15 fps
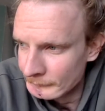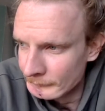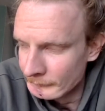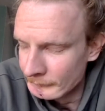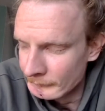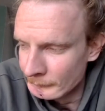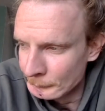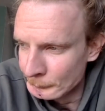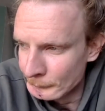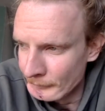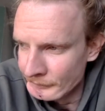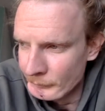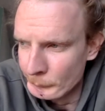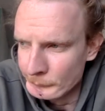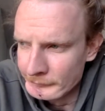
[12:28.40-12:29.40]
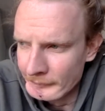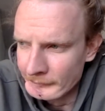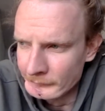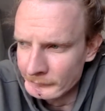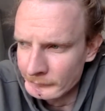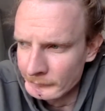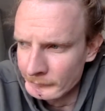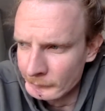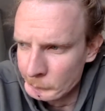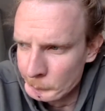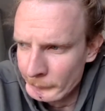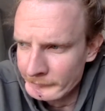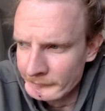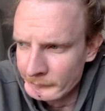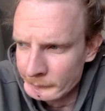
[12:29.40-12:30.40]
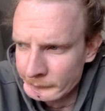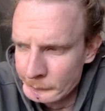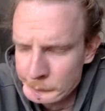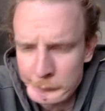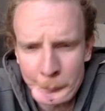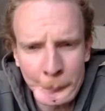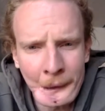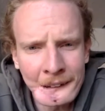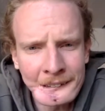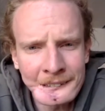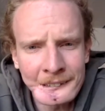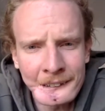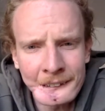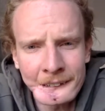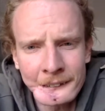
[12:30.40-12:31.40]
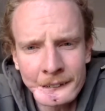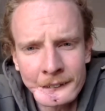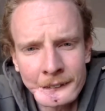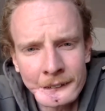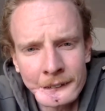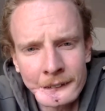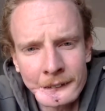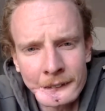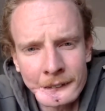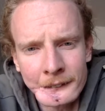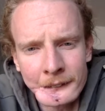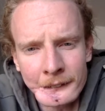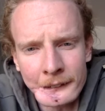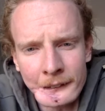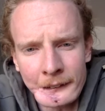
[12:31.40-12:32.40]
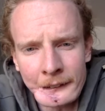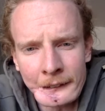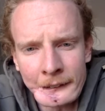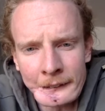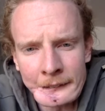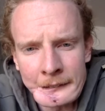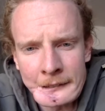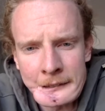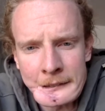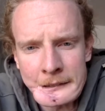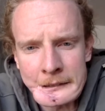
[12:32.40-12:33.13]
I've always had a quite a different mindset, and